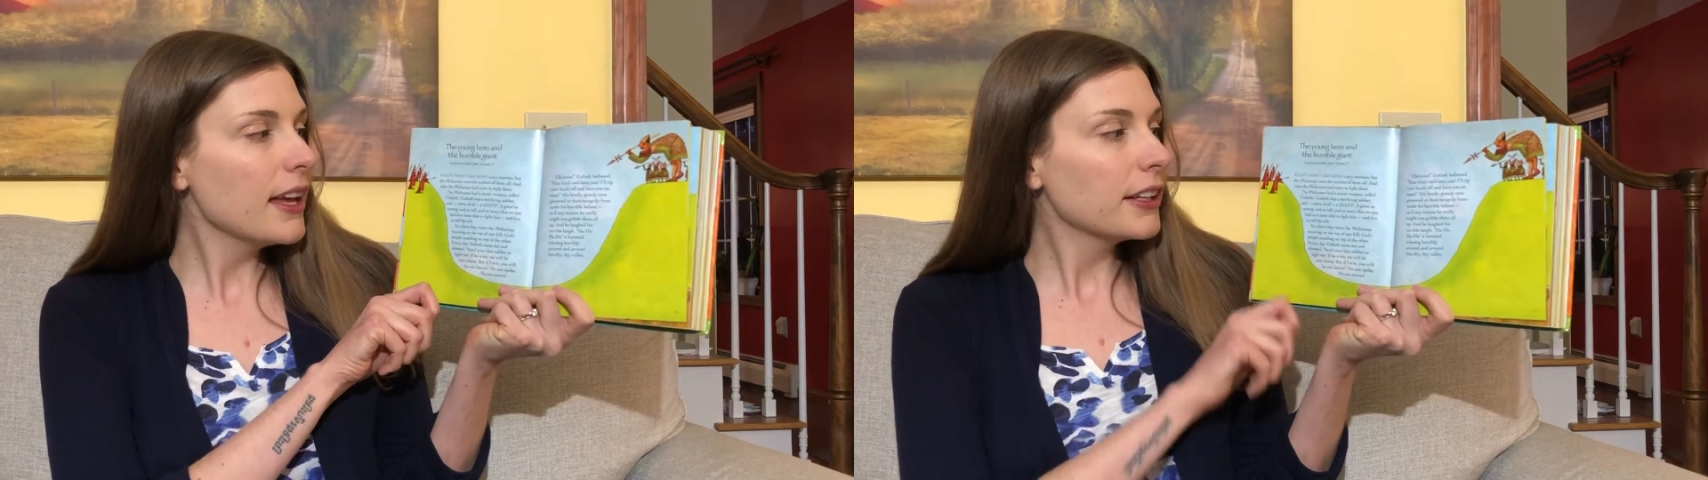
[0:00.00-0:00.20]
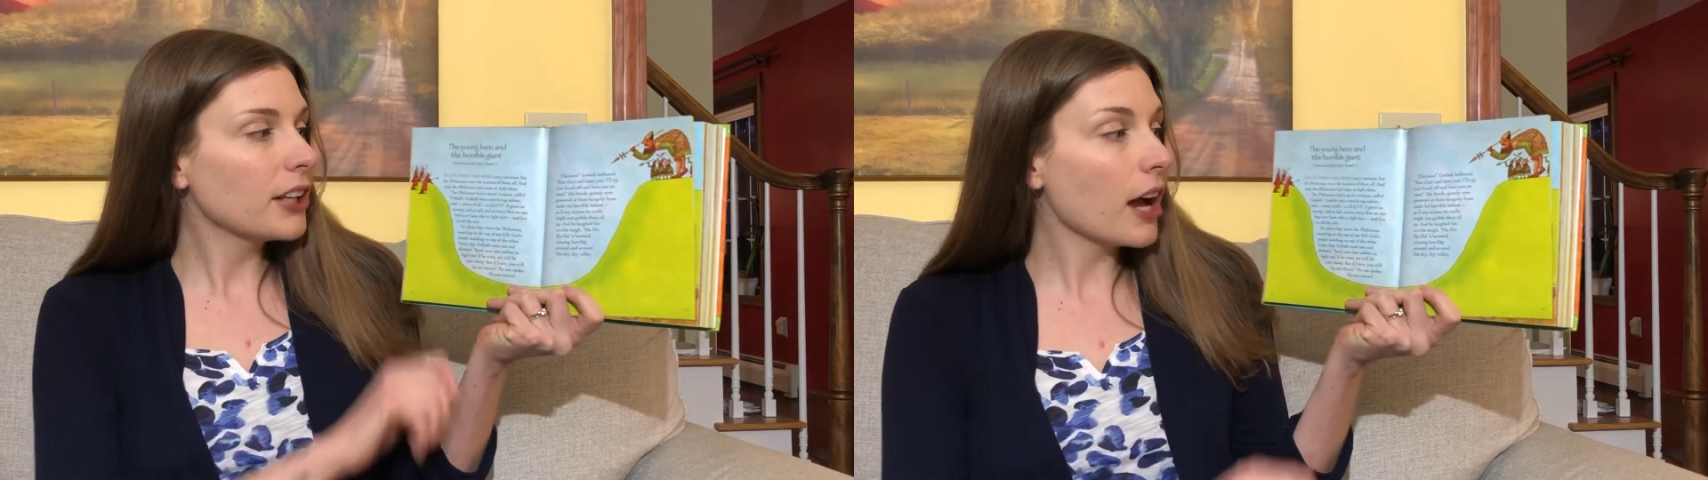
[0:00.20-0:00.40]

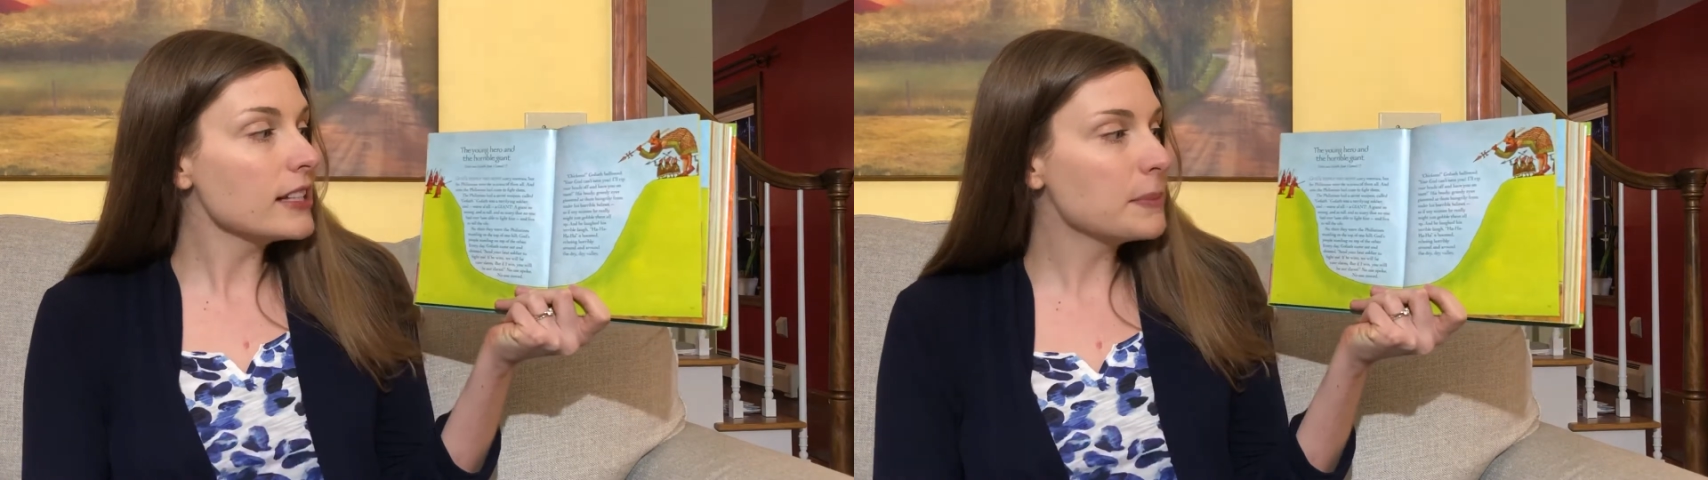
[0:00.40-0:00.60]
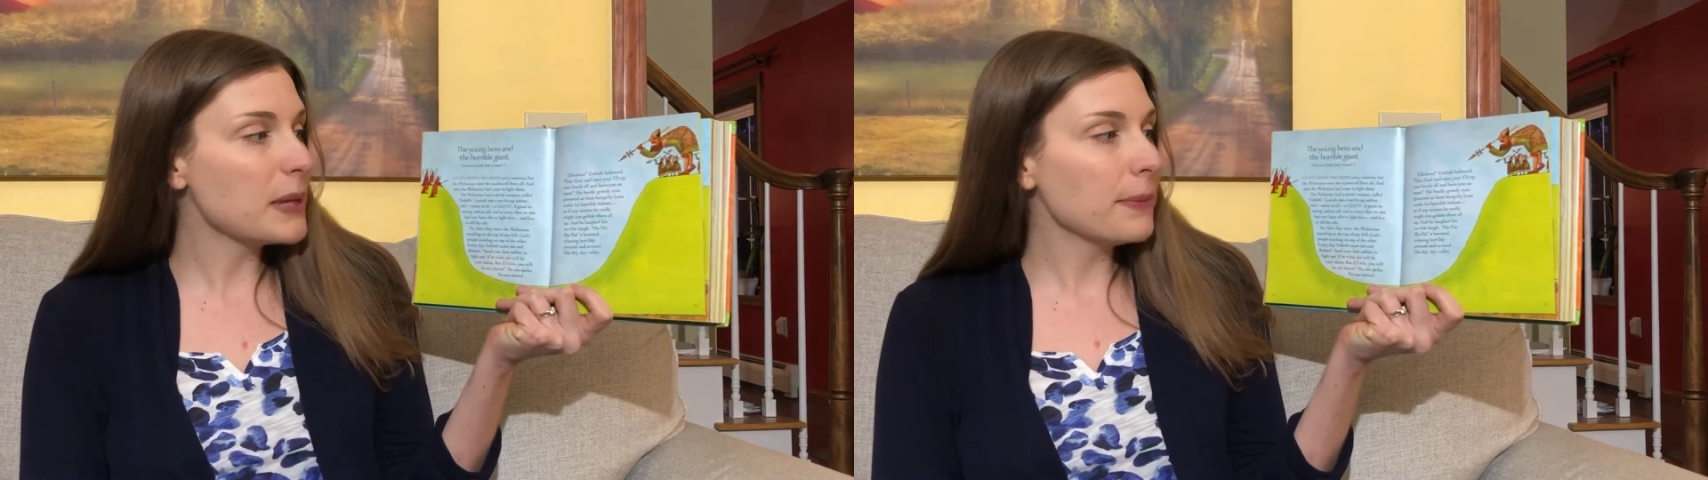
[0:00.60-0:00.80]

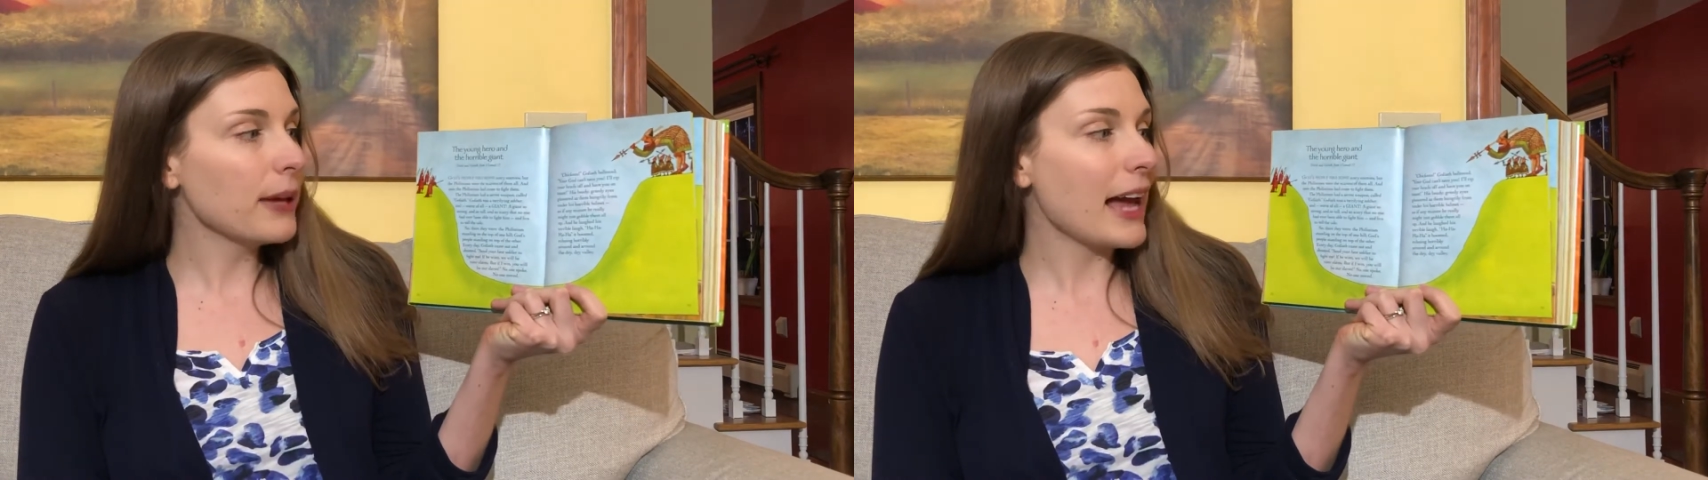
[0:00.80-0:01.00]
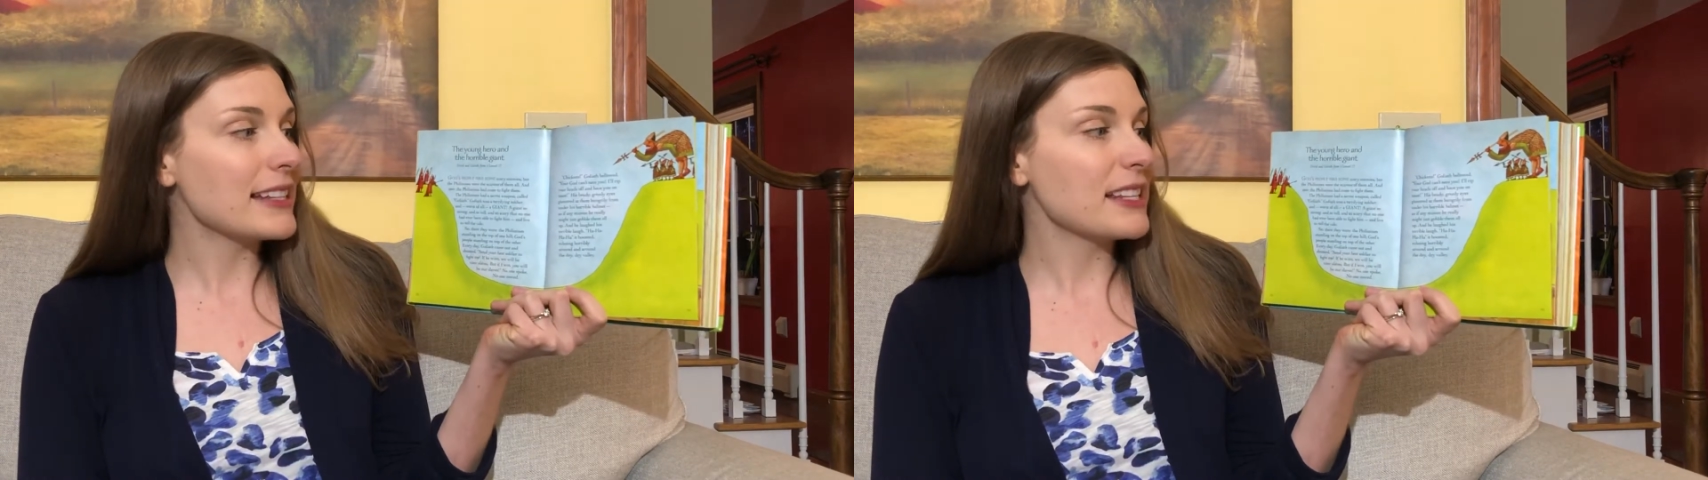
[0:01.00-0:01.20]
God's people
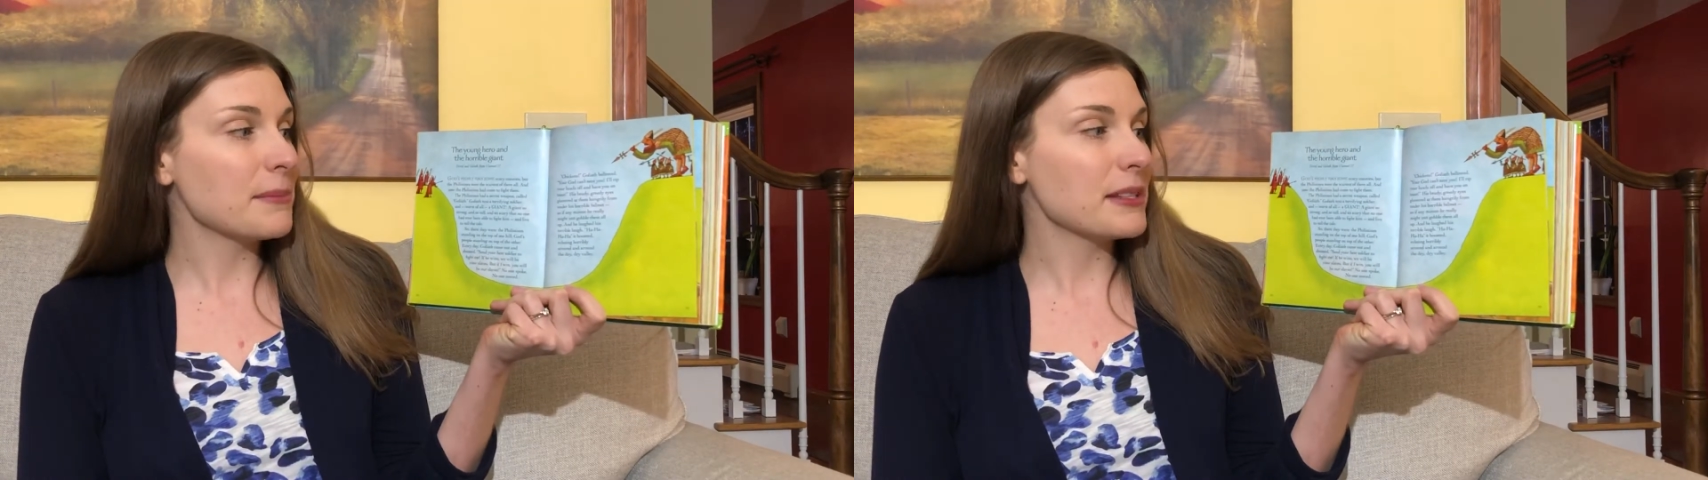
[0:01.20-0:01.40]
had some